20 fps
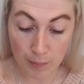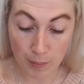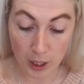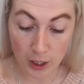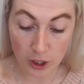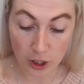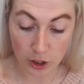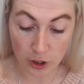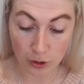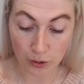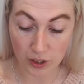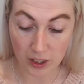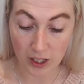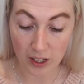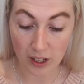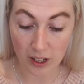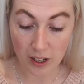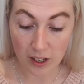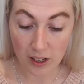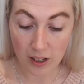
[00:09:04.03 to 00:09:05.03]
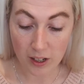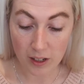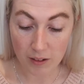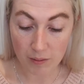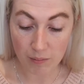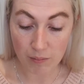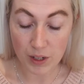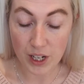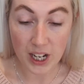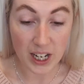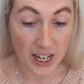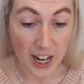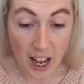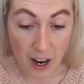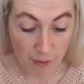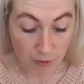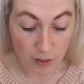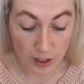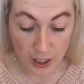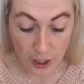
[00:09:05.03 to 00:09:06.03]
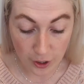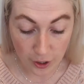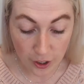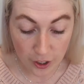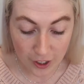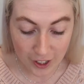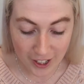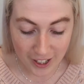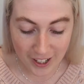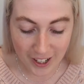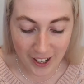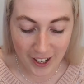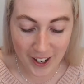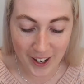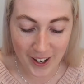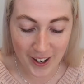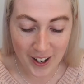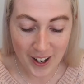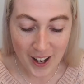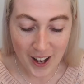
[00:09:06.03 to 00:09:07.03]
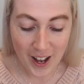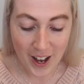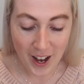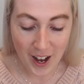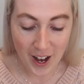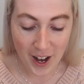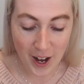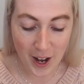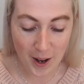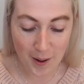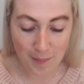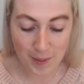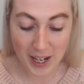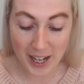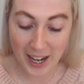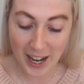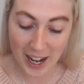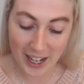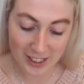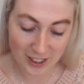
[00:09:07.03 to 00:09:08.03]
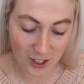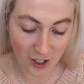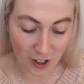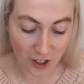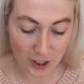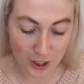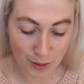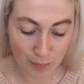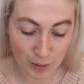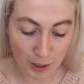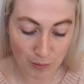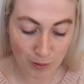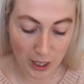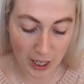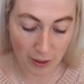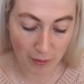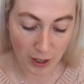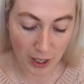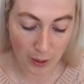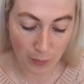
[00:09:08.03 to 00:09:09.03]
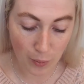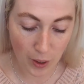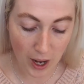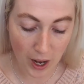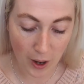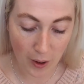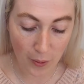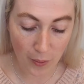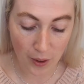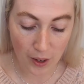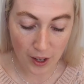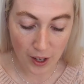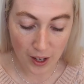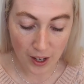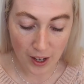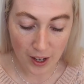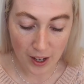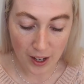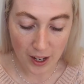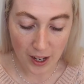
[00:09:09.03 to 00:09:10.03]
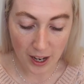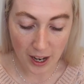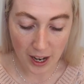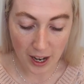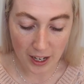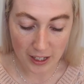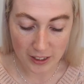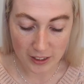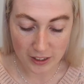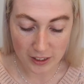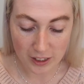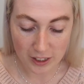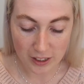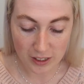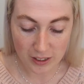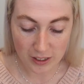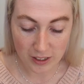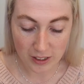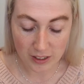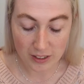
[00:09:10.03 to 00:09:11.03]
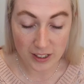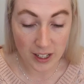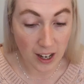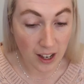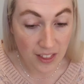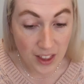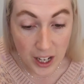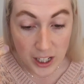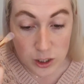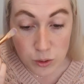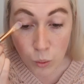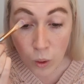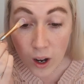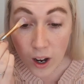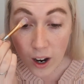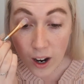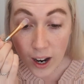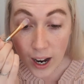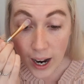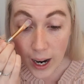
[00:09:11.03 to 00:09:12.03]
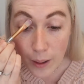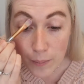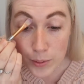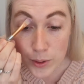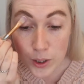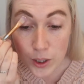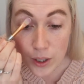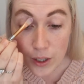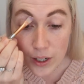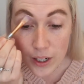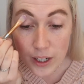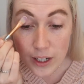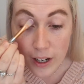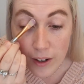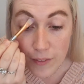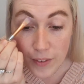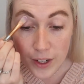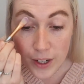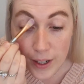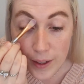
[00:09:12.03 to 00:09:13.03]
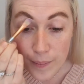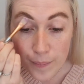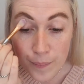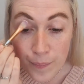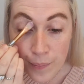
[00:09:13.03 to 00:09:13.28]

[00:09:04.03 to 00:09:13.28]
in mind I use it nearly every look. It has lasted me really, really well, and yeah, that's why I absolutely love it.